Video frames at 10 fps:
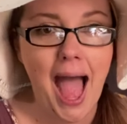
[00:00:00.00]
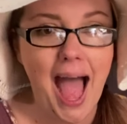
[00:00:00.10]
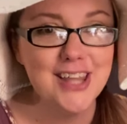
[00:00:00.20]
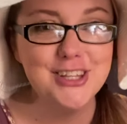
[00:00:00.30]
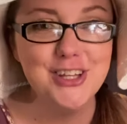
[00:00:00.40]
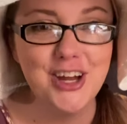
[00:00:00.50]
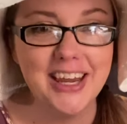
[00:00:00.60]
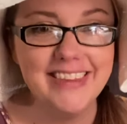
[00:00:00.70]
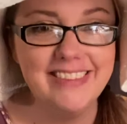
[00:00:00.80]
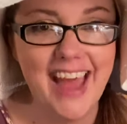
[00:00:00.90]
Look
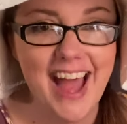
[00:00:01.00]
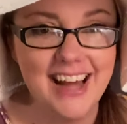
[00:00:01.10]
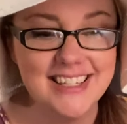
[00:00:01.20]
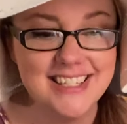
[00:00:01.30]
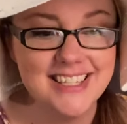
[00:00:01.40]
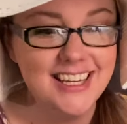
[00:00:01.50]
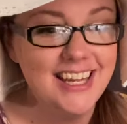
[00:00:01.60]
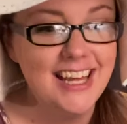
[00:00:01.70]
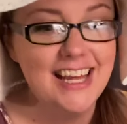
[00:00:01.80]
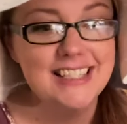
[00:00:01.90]
at that.
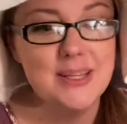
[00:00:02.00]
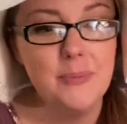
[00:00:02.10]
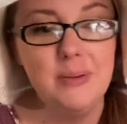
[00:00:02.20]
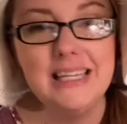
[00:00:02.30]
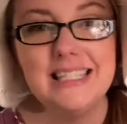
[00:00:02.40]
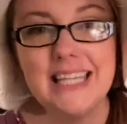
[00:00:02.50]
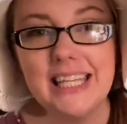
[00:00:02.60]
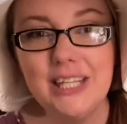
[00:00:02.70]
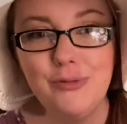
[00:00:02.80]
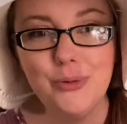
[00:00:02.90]
It's a big
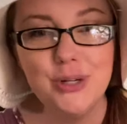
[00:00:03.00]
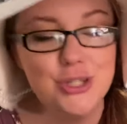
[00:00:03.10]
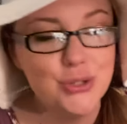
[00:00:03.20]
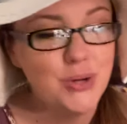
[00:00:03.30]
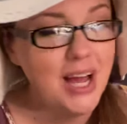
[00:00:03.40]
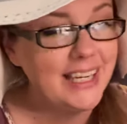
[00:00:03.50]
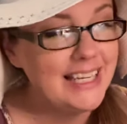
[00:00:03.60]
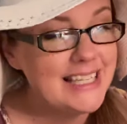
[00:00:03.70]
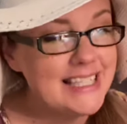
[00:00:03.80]
delivery truck and it